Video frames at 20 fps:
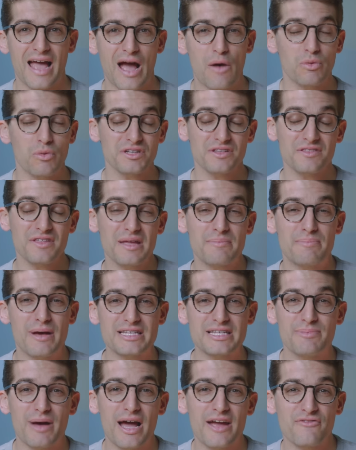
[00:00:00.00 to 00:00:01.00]
I want to thank
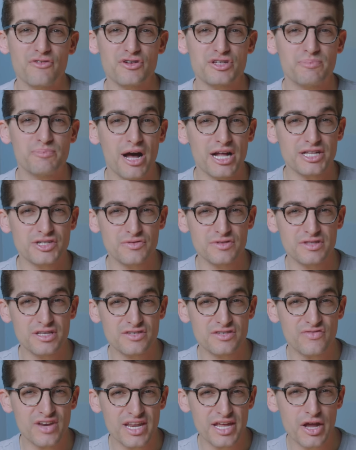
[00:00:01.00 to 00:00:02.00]
Best Buy for sponsoring
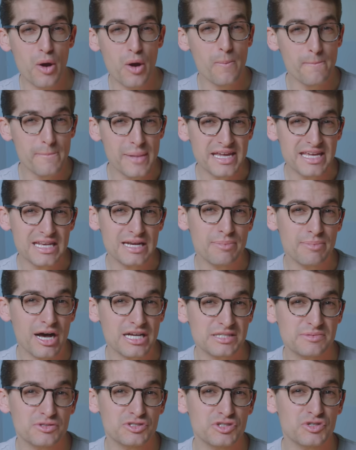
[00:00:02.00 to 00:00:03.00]
this video, making it
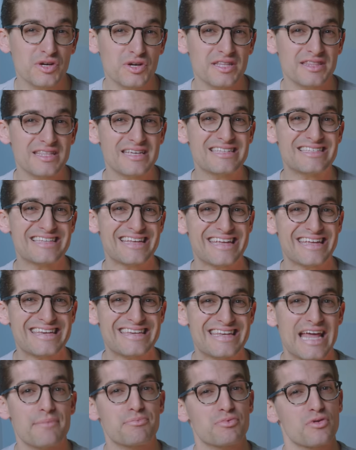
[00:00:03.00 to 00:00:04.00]
possible to create these
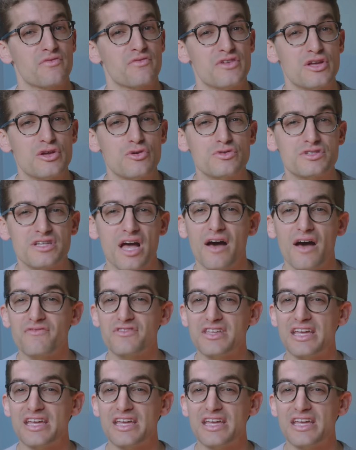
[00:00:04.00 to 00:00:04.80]
in-depth reviews of